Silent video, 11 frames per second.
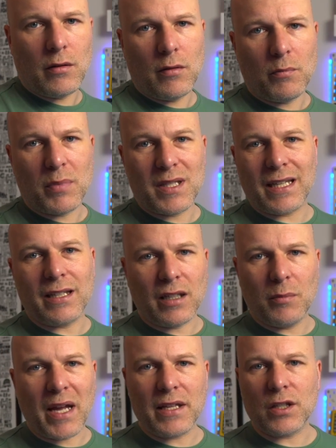particularly
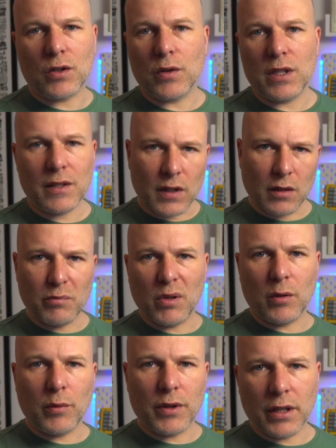better choice if you can put
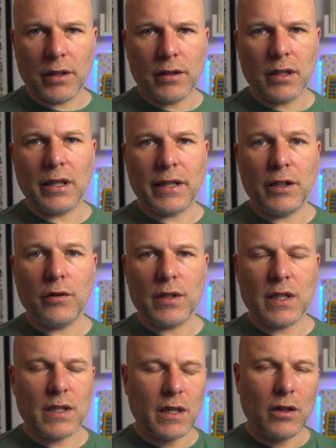up with the clicky
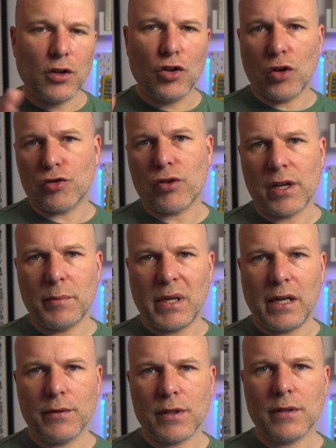noises, not try the
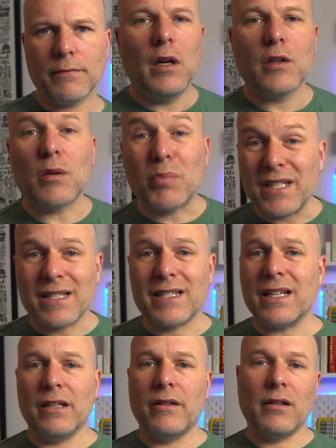browns. So I'm pleased to
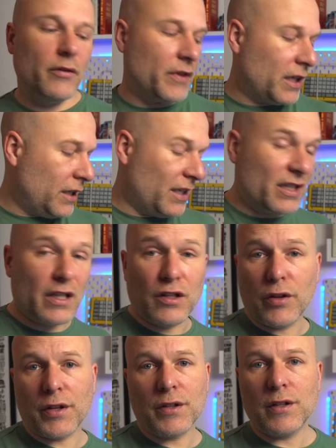tell you the Glove80 is
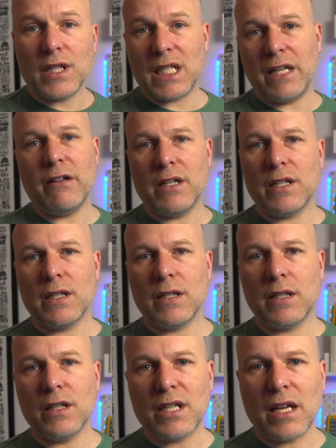another serious
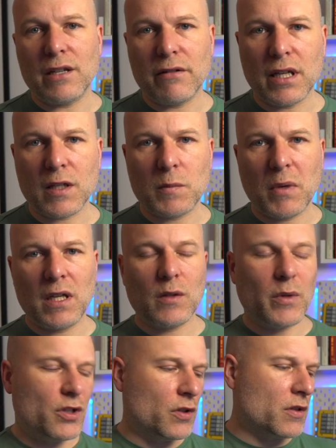contender in that space,
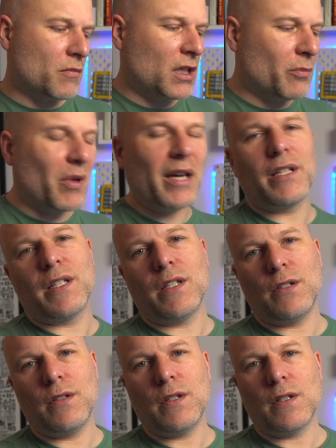which doesn't make your buying
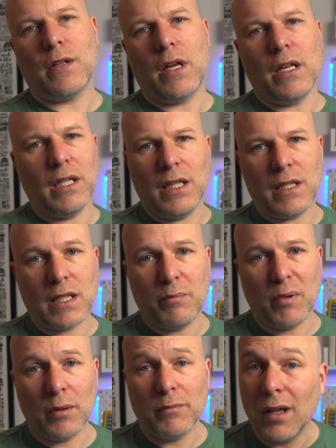decisions any easier,
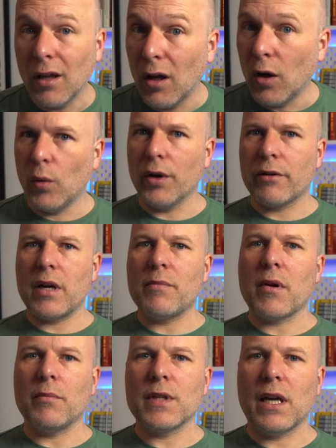but what a great
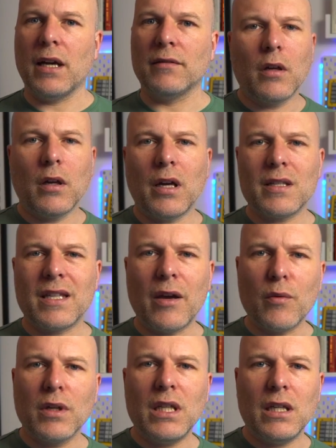problem to have. As the
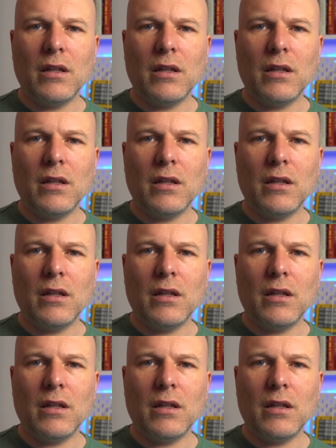only